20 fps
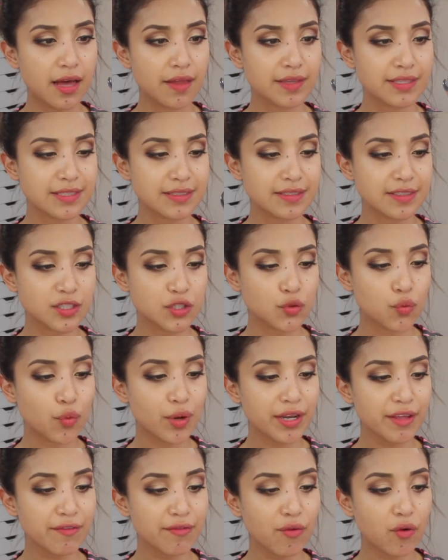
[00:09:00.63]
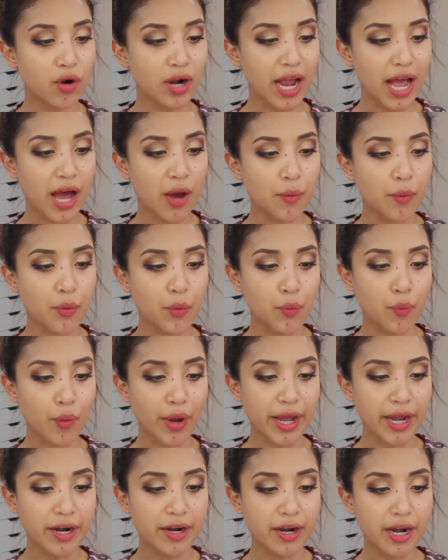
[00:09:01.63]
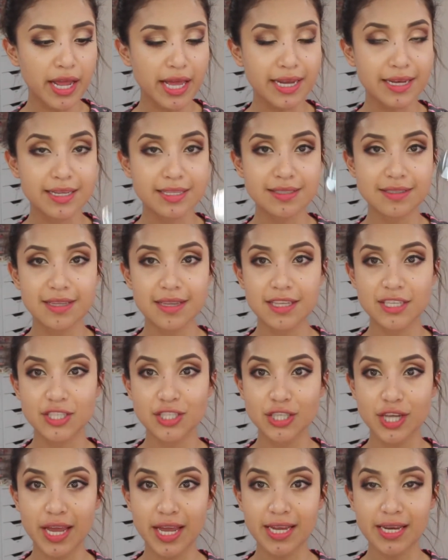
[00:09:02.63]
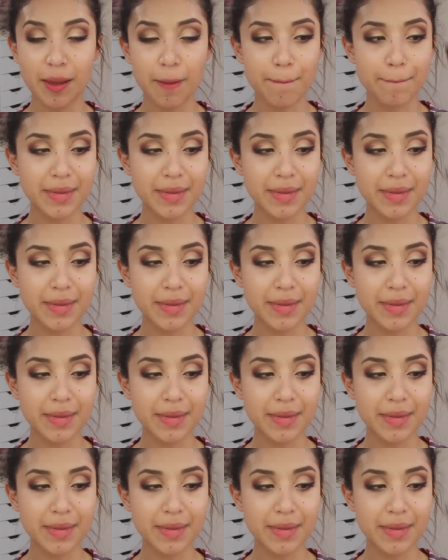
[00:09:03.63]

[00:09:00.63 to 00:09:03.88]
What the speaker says: This is a 24-hour wear, and it's in the shade